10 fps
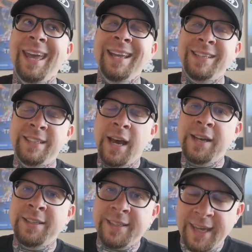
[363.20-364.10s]
it
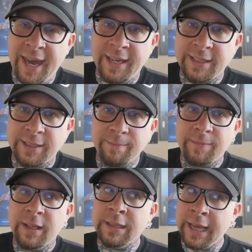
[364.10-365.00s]
does get,
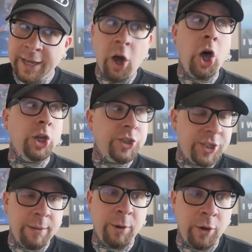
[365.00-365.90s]
like all
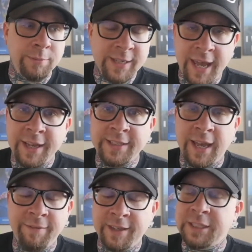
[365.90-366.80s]
sub-ohm tanks
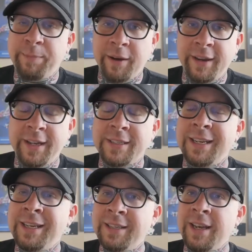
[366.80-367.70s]
I've
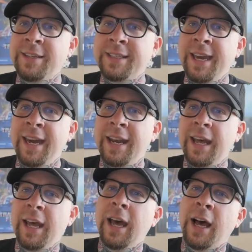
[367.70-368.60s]
experienced, it does get
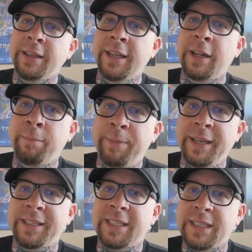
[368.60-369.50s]
a little
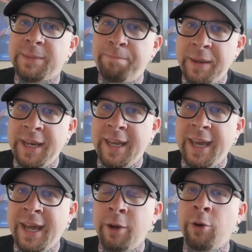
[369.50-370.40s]
bit spitty.
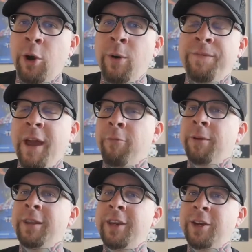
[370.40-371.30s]
And I don't know if that
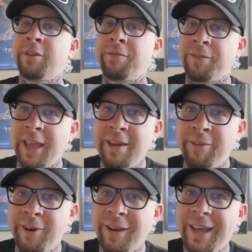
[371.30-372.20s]
really good
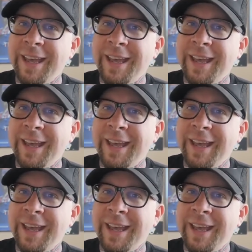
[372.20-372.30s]
flavor